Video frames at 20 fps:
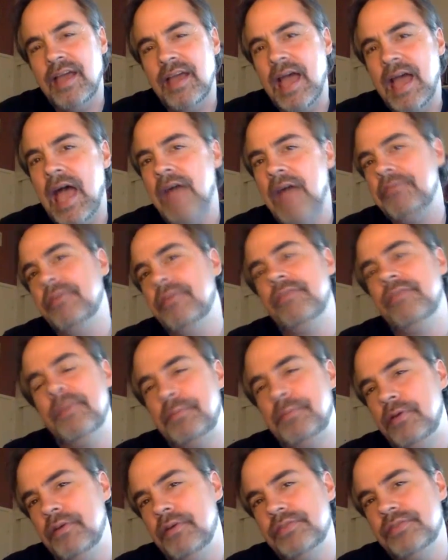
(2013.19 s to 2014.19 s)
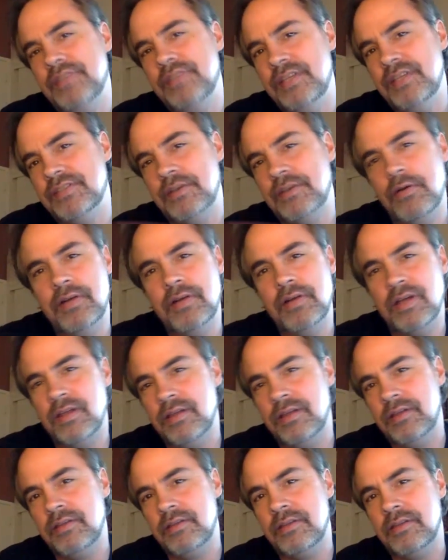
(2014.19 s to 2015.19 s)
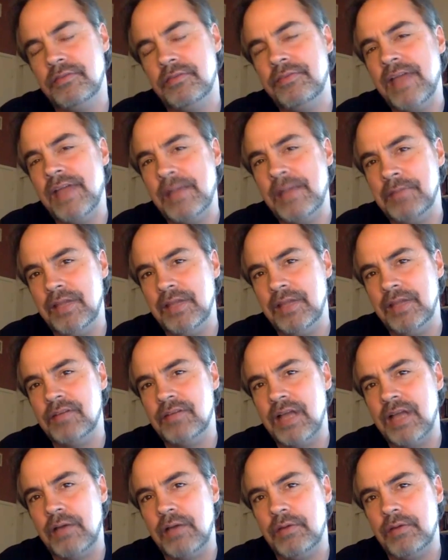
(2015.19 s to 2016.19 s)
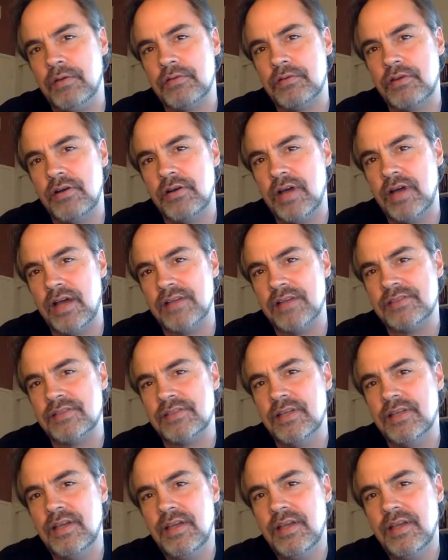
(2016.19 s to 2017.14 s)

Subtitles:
half of the proceeds go to the family of Claudio Rojas.